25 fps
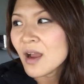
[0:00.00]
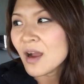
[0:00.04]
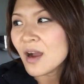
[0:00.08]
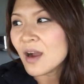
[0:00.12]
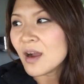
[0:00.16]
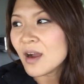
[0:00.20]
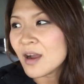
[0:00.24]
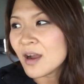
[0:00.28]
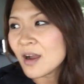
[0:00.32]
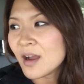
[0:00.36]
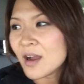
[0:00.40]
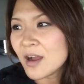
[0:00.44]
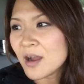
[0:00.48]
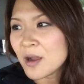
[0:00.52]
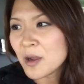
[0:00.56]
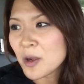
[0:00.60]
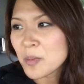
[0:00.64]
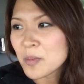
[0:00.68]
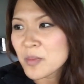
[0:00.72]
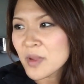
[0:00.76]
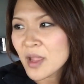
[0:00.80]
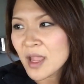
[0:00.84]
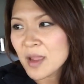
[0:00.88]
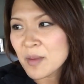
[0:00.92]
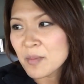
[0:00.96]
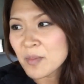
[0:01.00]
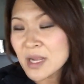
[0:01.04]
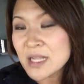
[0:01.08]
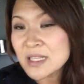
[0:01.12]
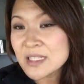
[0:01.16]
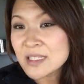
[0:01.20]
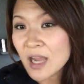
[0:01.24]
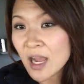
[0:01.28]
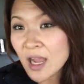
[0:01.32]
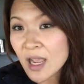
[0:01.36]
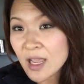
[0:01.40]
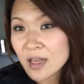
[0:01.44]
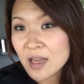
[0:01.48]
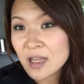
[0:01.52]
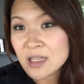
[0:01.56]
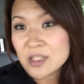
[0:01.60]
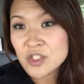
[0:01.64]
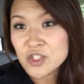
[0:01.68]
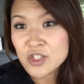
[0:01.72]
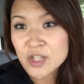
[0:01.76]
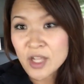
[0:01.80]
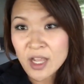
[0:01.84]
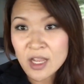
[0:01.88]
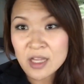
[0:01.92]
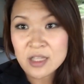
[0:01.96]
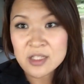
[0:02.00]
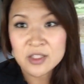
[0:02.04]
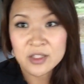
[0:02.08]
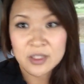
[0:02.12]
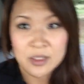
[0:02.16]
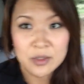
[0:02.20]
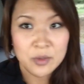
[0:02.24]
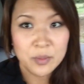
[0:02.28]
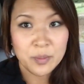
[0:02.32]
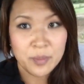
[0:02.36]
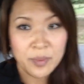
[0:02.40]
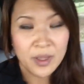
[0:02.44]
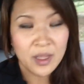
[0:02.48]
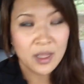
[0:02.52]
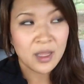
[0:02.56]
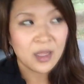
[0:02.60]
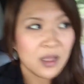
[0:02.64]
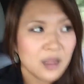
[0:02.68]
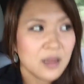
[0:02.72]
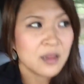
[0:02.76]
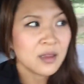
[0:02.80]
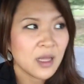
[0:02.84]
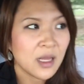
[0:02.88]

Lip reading: And my diet has changed a little bit.